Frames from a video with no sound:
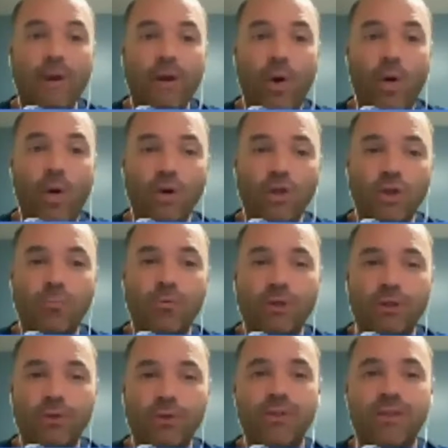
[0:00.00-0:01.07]
we also
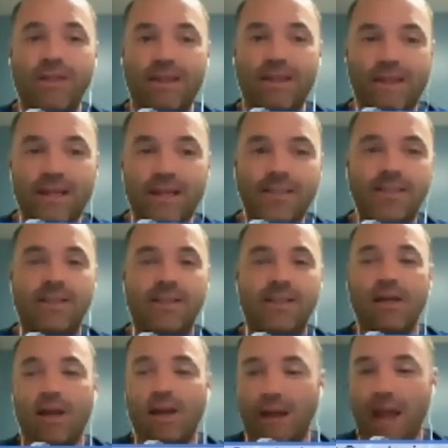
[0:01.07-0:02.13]
produce this
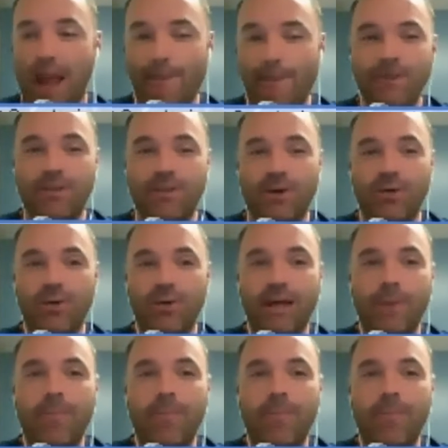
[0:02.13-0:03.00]
episode in a